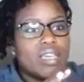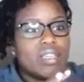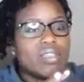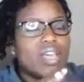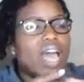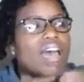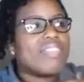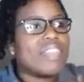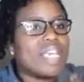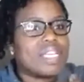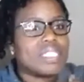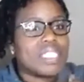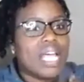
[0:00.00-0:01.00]
I think,
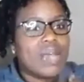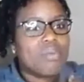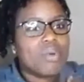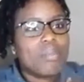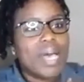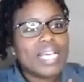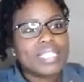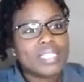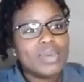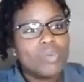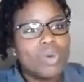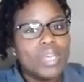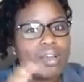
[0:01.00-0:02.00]
because like with my
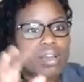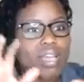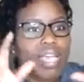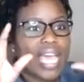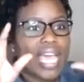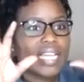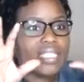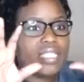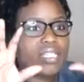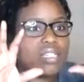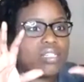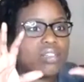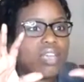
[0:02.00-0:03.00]
Square, it has
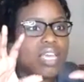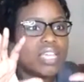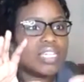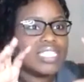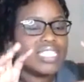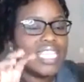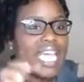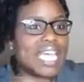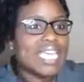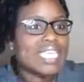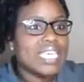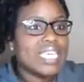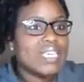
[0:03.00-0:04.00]
a
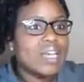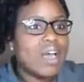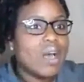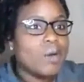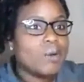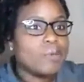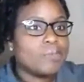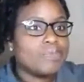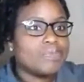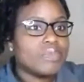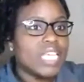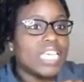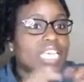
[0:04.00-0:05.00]
daily,
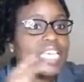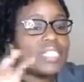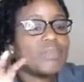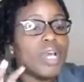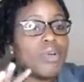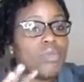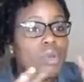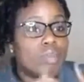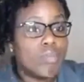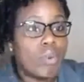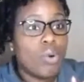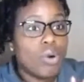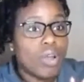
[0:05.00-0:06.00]
it gives me a
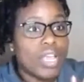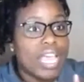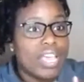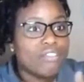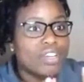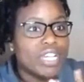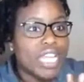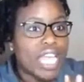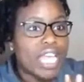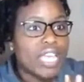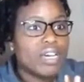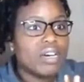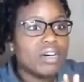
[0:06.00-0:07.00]
report every
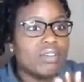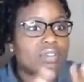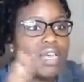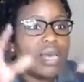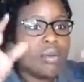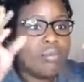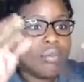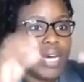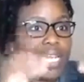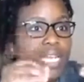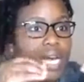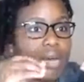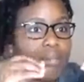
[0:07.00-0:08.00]
day of money
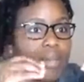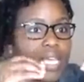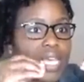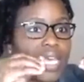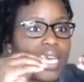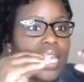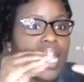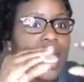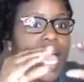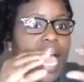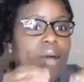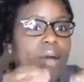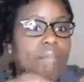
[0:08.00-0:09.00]
come in,
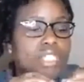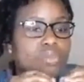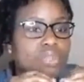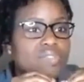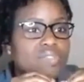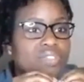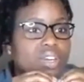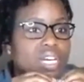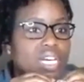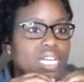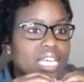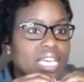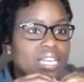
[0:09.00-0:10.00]
how much was
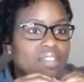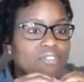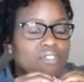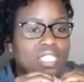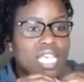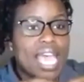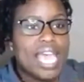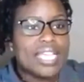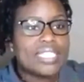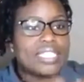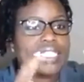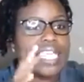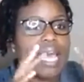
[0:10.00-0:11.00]
collected for
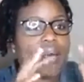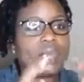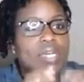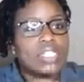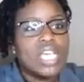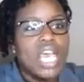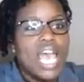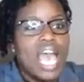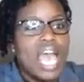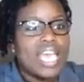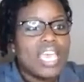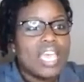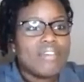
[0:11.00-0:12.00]
taxes, how much I
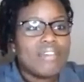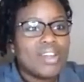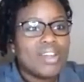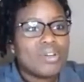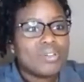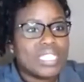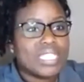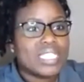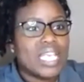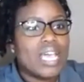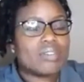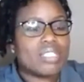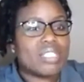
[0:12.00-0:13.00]
gave out on
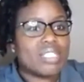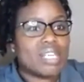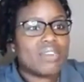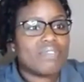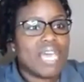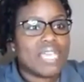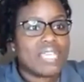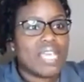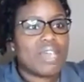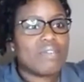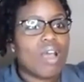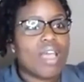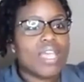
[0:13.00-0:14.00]
discounts and stuff like that,
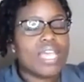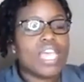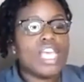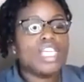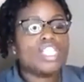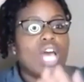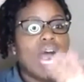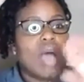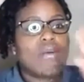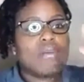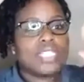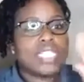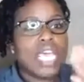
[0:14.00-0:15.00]
right? So I
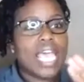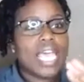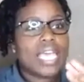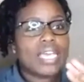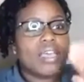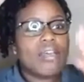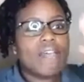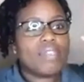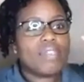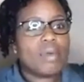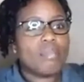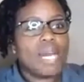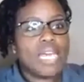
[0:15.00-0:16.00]
would take the
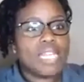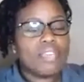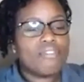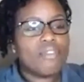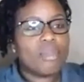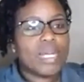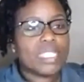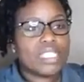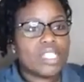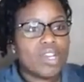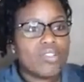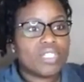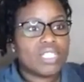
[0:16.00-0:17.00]
money for my
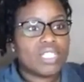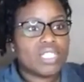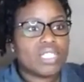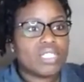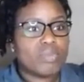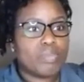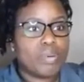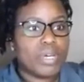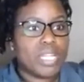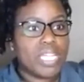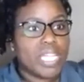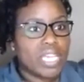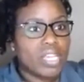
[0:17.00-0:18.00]
services, put
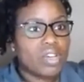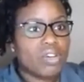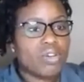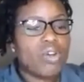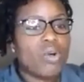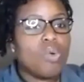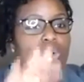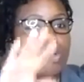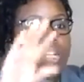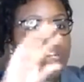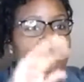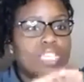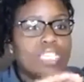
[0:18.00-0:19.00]
it here,
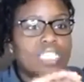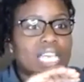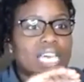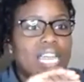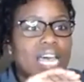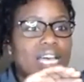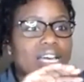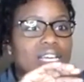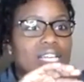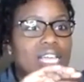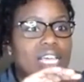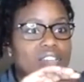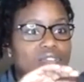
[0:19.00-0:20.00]
whatever it said I
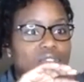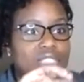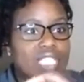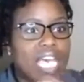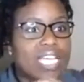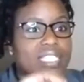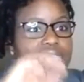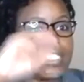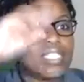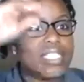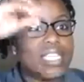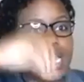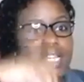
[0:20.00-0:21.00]
collected for taxes,
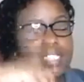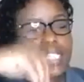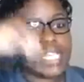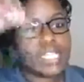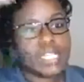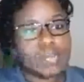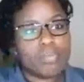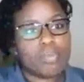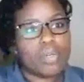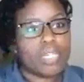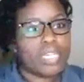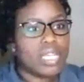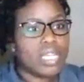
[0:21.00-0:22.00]
then I take it and put
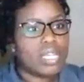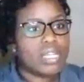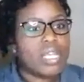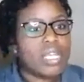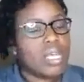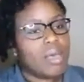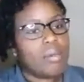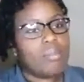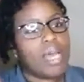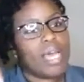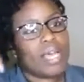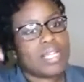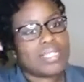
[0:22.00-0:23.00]
it in
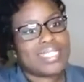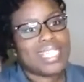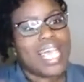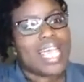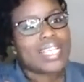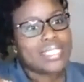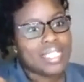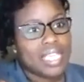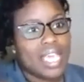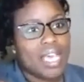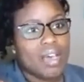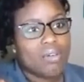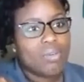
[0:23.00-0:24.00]
my tax
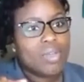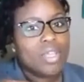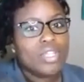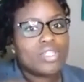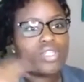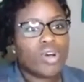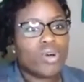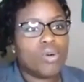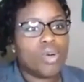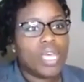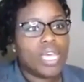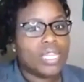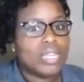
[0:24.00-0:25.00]
account. So
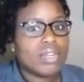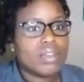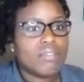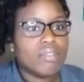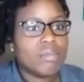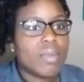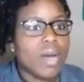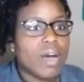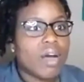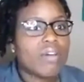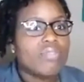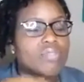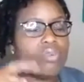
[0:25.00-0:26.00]
at the end of the
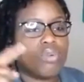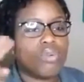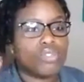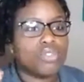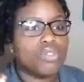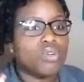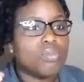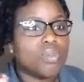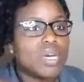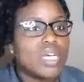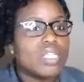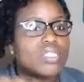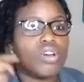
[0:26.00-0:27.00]
month, or 2
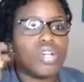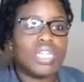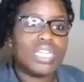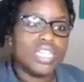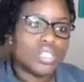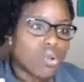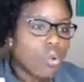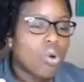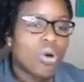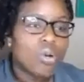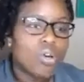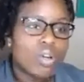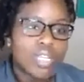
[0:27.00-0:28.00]
months, or at least
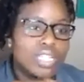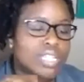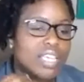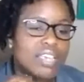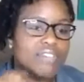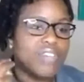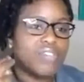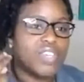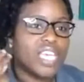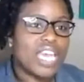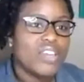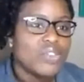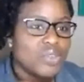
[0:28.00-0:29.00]
quarter, if you
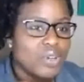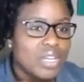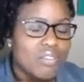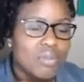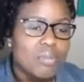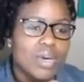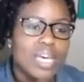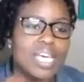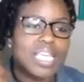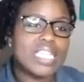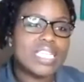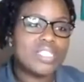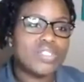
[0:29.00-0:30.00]
can't do it every month, at
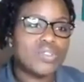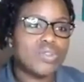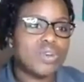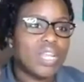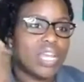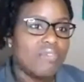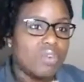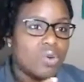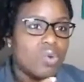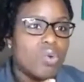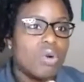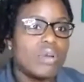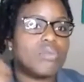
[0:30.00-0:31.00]
least do it every
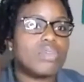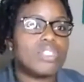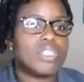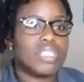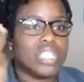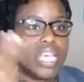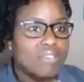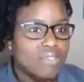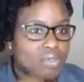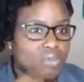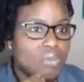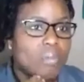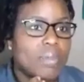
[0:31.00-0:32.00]
quarter, which is every
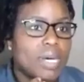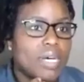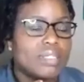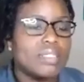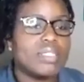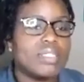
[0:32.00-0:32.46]
3 months.